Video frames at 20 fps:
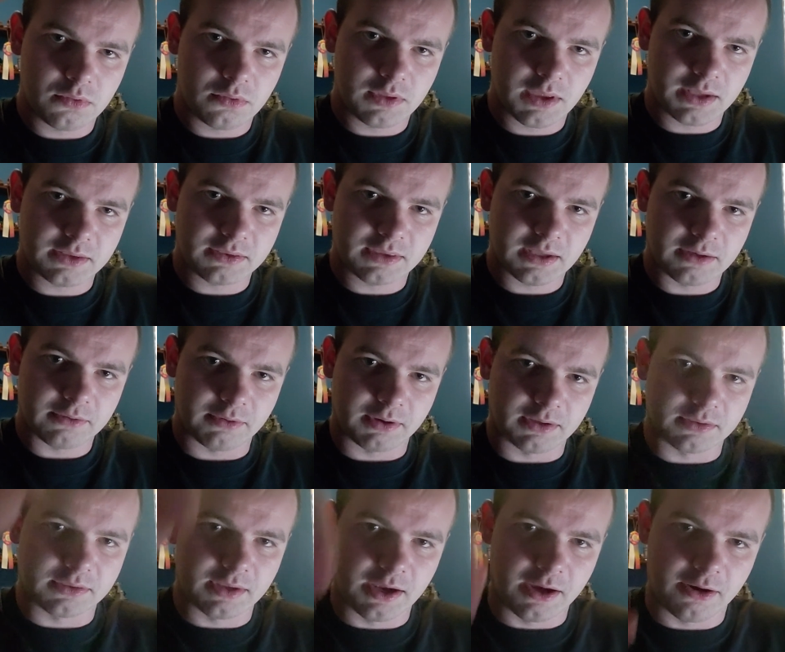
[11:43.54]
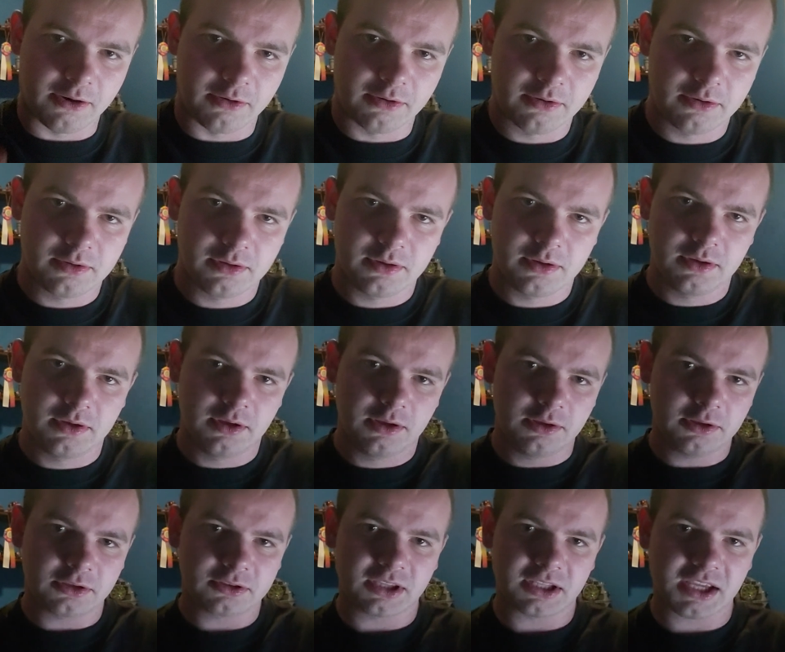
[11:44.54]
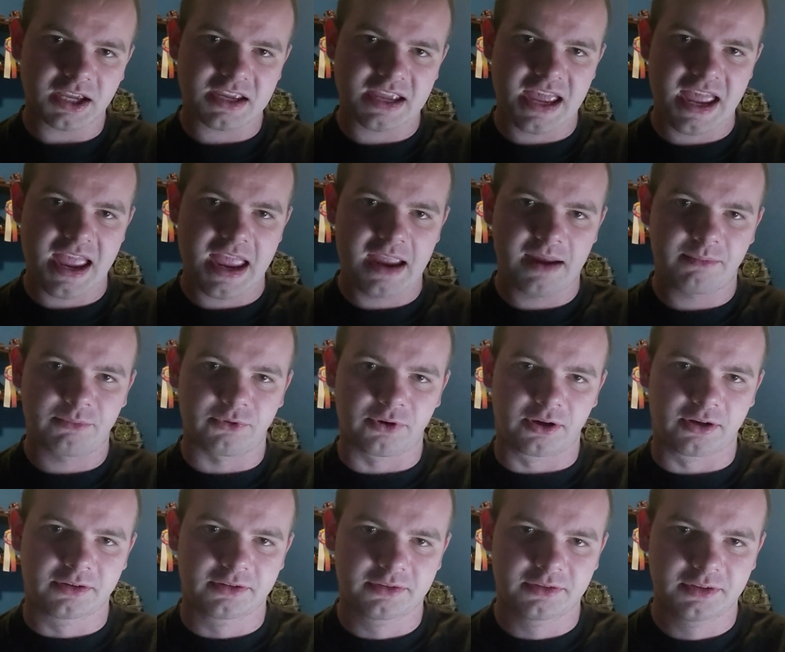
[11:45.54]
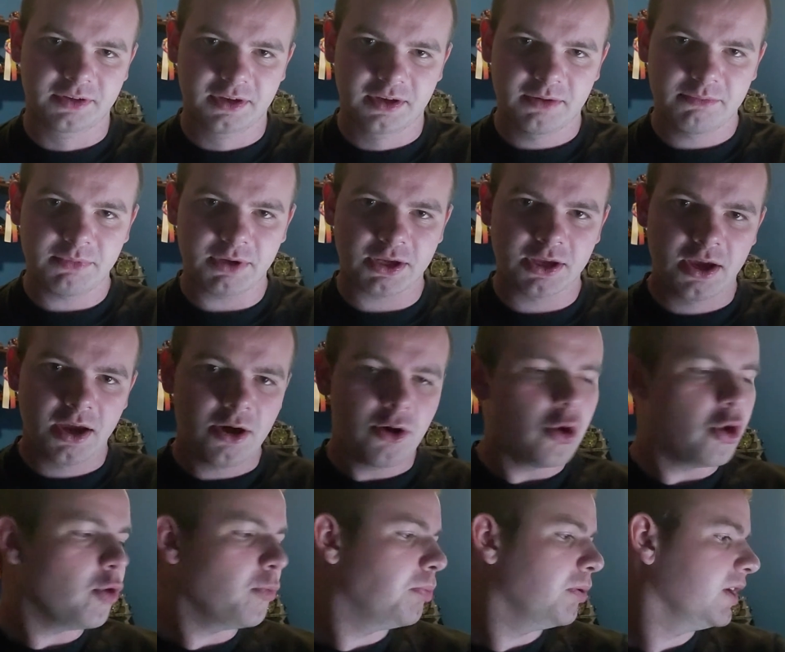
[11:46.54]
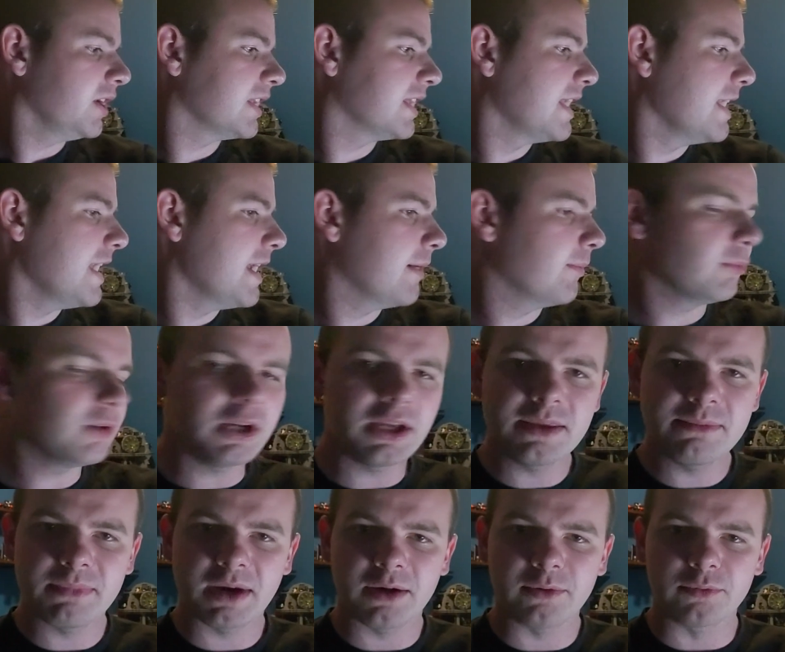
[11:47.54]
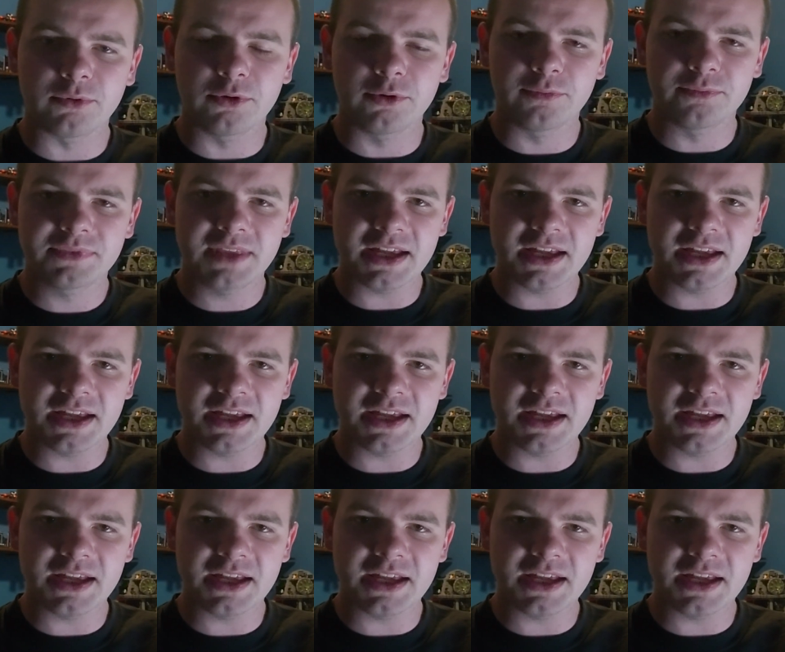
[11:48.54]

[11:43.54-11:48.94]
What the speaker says: that thing right there. It looked like a camera. I'm like, who put a camera in my room?